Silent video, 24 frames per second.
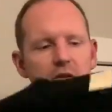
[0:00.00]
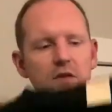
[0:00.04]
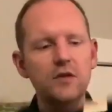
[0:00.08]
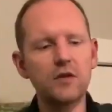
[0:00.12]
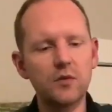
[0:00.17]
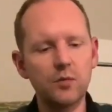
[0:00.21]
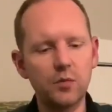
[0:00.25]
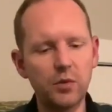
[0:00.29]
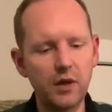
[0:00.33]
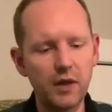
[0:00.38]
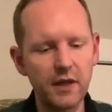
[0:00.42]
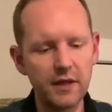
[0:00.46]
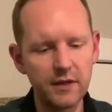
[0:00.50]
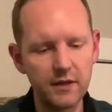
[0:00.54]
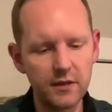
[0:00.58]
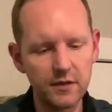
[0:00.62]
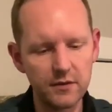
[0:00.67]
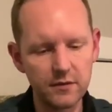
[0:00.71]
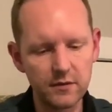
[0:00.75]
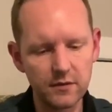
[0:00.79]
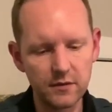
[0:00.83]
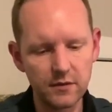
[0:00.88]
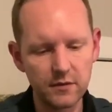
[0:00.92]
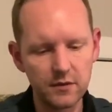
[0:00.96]
on the
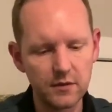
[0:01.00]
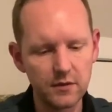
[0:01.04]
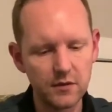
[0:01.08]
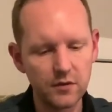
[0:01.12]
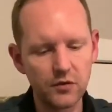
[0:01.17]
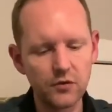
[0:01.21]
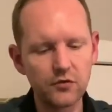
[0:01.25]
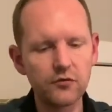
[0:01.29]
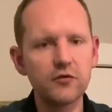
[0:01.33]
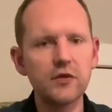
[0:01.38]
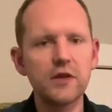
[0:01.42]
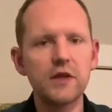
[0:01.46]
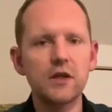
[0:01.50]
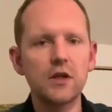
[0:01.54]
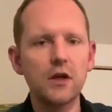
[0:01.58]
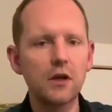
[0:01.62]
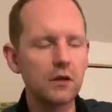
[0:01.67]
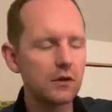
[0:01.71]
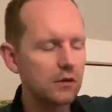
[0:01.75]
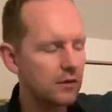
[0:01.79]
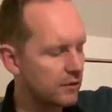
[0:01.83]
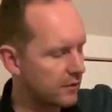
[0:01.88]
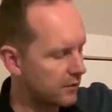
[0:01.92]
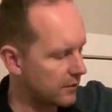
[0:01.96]
players. Three
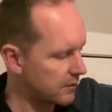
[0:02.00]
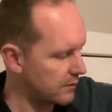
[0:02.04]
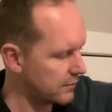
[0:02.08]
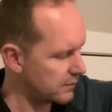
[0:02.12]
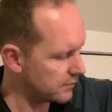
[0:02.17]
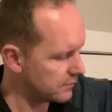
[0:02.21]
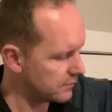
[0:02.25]
dollars.